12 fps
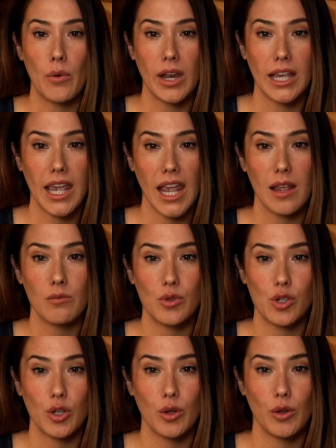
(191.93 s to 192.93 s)
But when it
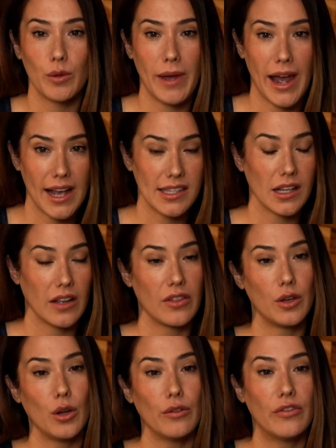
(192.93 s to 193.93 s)
came to the passing of
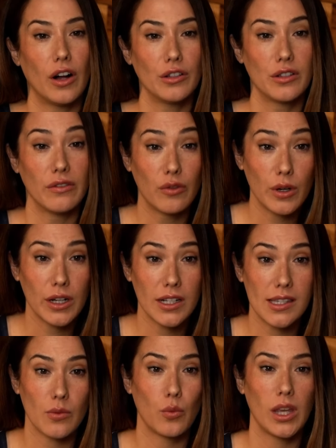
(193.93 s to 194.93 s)
the no-fault
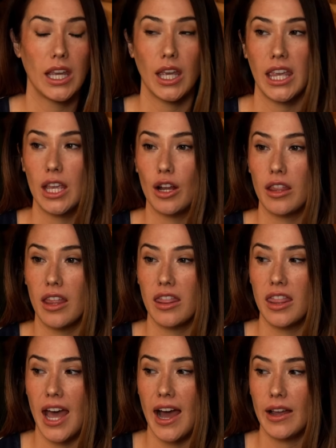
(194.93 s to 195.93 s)
divorce, we hear
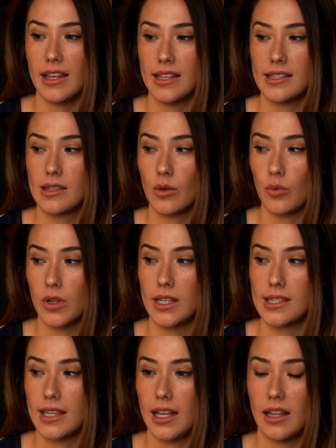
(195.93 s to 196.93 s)
that that is the
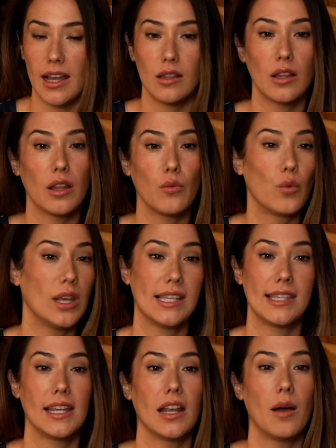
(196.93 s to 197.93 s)
reason that we
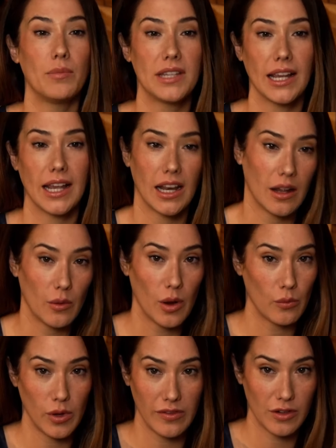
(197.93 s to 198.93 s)
see an uptick in it,
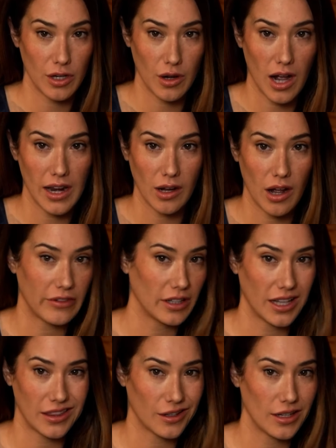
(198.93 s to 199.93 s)
and we've kind of
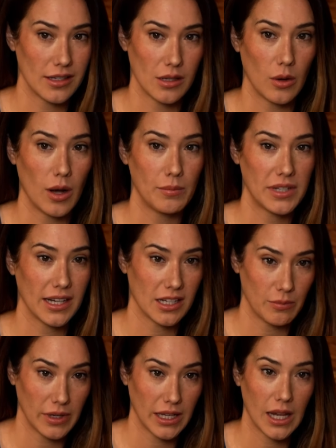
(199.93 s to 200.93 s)
covered that there is no uptick
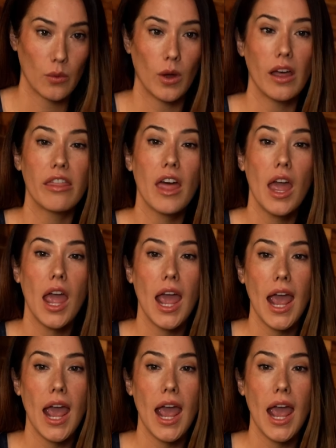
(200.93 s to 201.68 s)
to begin with.